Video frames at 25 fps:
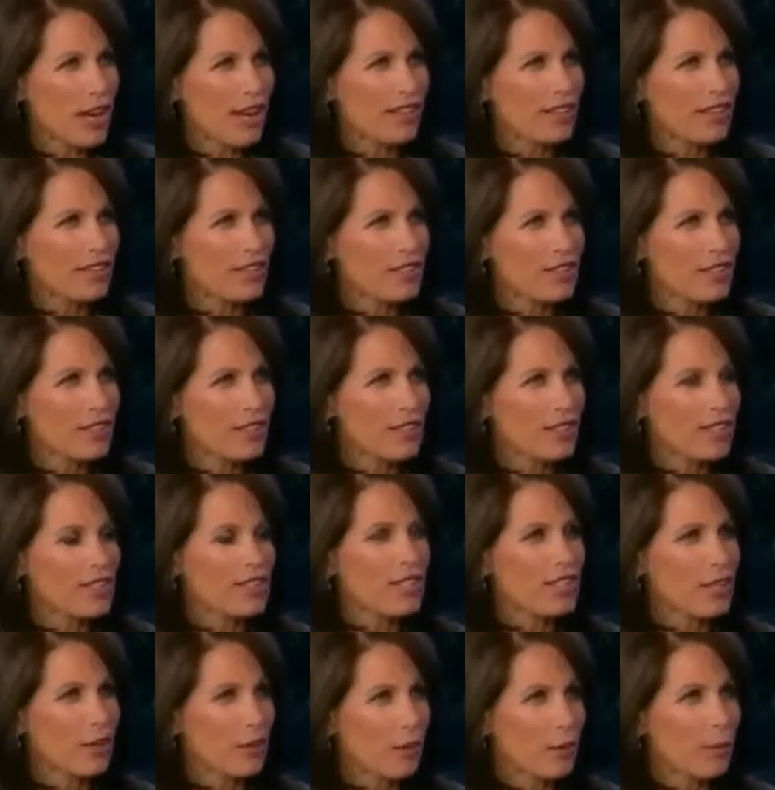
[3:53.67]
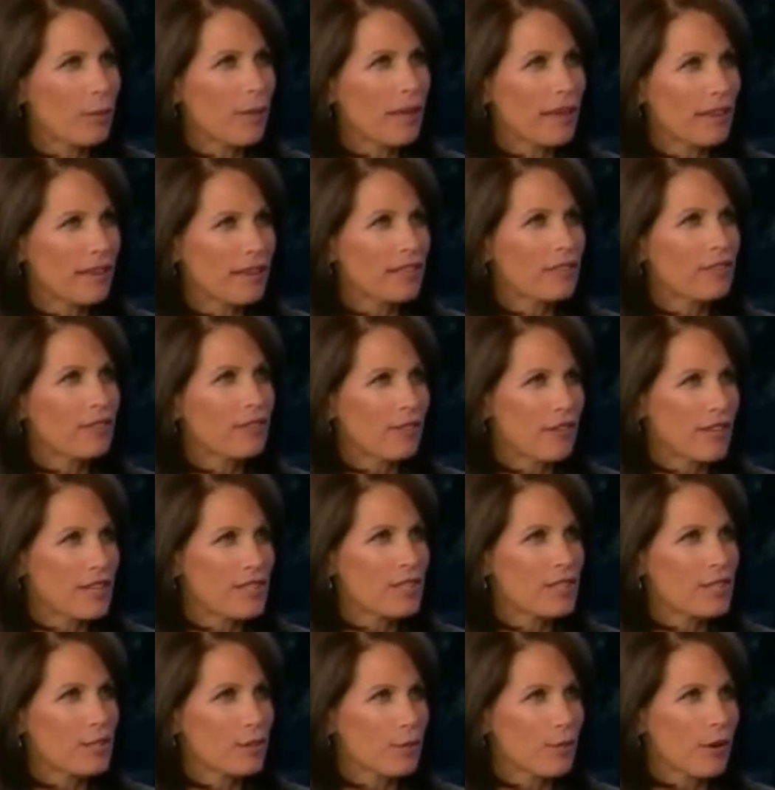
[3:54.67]
challenge that Sarah Palin
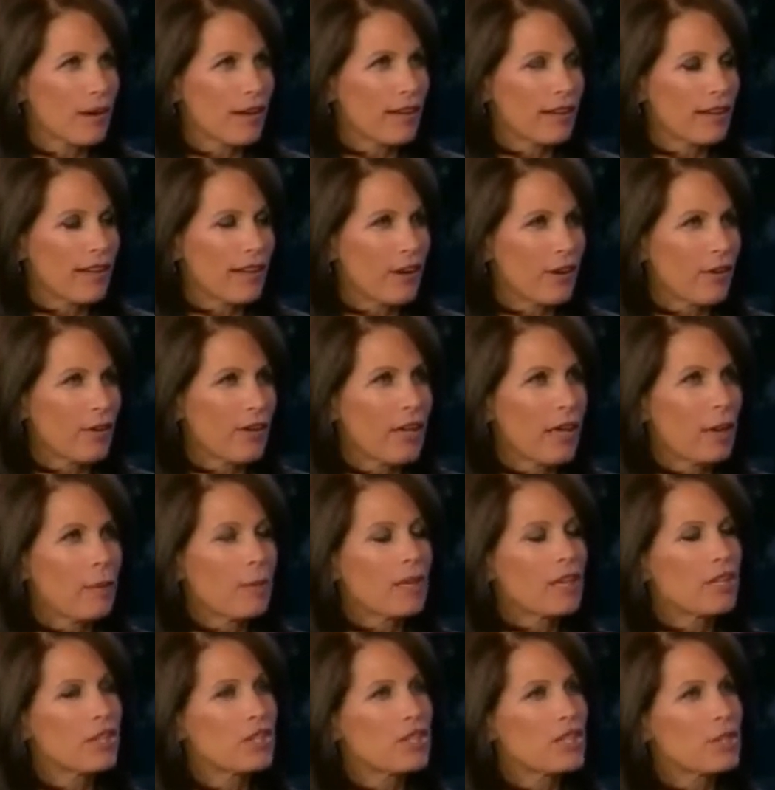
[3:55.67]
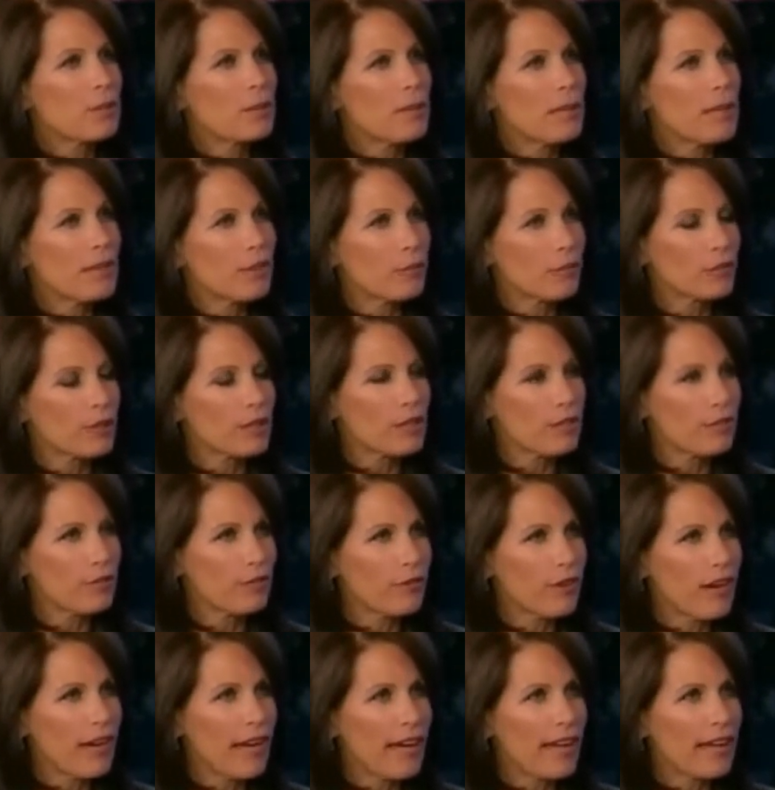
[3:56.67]
faces right now yeah. because she's being
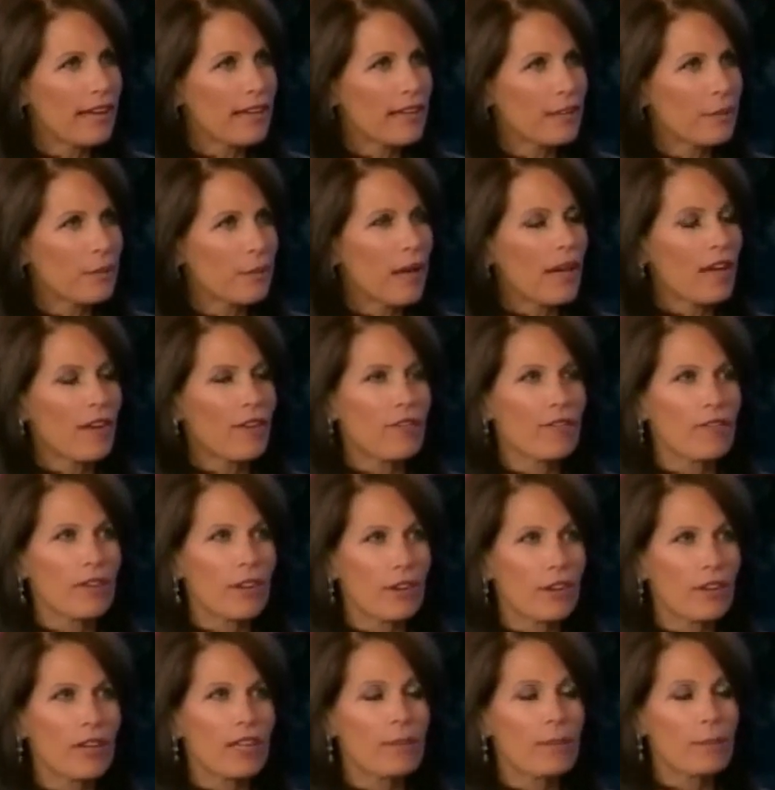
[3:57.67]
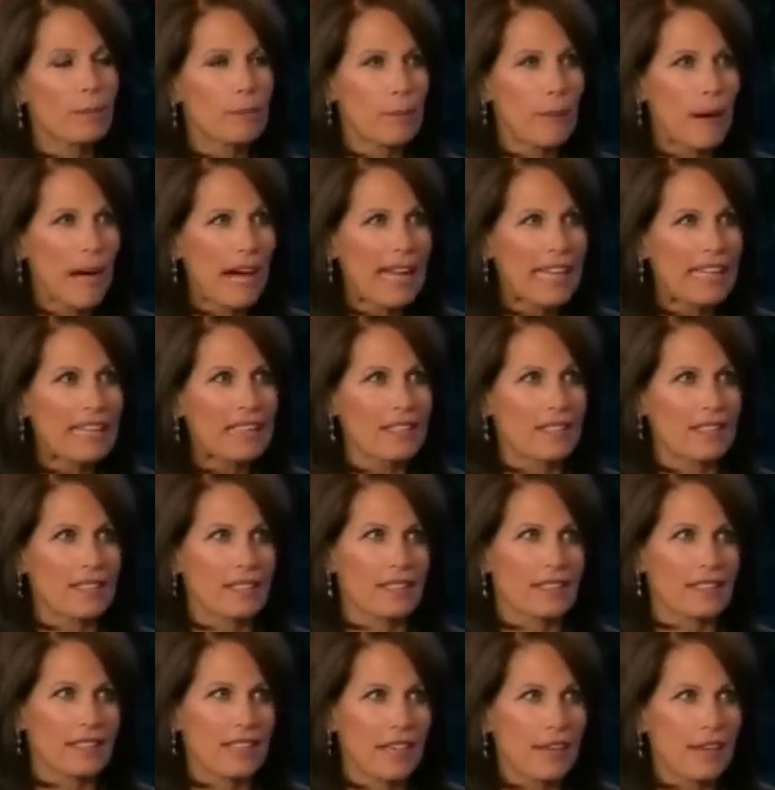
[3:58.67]
defined by a very biased